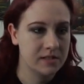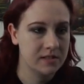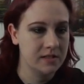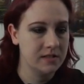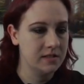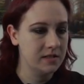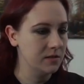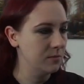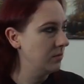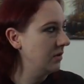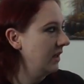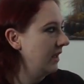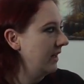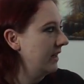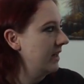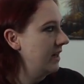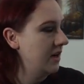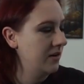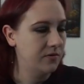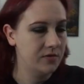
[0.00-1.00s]
this is a black
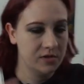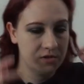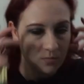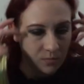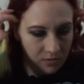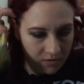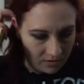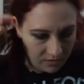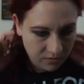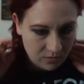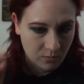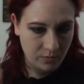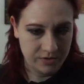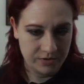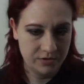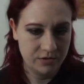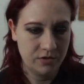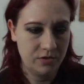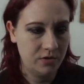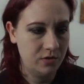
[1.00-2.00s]
canvas, we're going
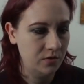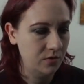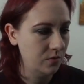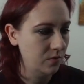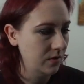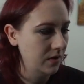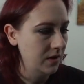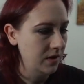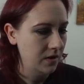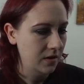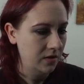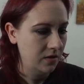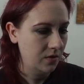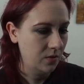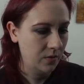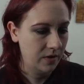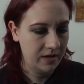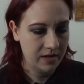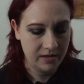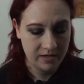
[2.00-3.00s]
to go
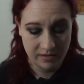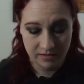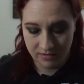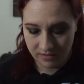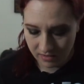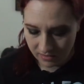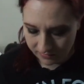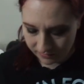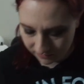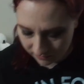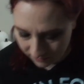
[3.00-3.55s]
ahead and cover